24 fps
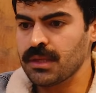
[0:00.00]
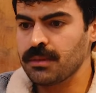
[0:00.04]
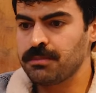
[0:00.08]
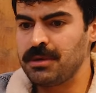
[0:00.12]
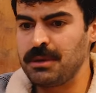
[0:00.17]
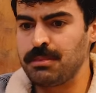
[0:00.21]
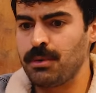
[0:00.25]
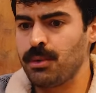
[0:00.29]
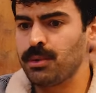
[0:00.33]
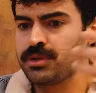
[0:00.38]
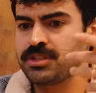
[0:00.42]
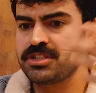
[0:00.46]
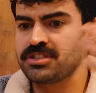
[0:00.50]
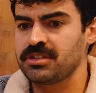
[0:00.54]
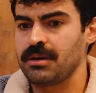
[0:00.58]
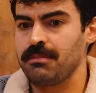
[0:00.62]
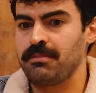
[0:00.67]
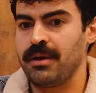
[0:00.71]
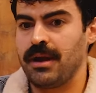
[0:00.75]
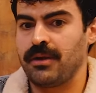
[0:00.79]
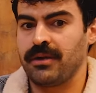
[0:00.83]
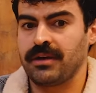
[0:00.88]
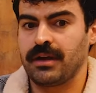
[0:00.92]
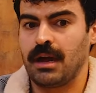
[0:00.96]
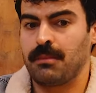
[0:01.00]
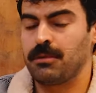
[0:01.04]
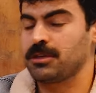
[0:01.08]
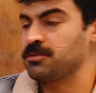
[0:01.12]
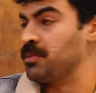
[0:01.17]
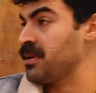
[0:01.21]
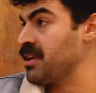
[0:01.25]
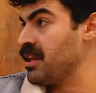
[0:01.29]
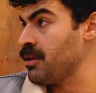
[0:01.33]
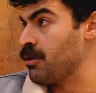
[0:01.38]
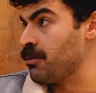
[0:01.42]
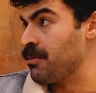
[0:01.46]
people were just comparing how much
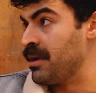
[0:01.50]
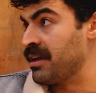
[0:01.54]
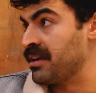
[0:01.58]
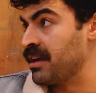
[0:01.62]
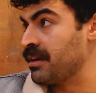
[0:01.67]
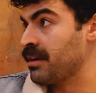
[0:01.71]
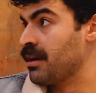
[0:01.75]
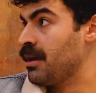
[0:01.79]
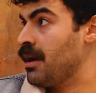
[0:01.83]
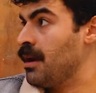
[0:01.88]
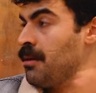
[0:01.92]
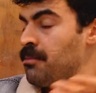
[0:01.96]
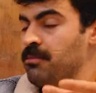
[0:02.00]
money they were making.